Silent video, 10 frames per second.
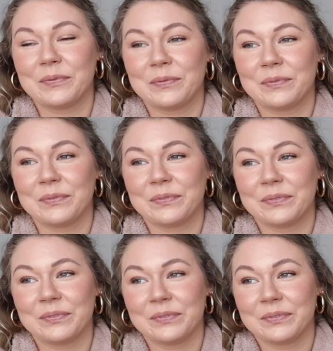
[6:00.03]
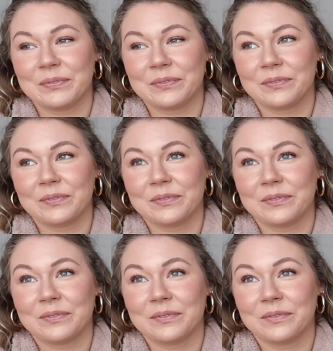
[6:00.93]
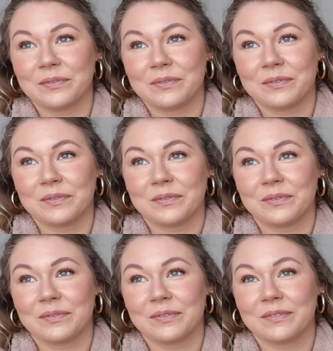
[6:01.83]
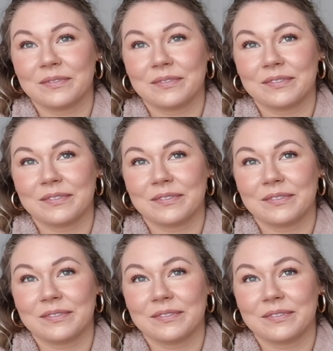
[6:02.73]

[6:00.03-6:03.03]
[no speech]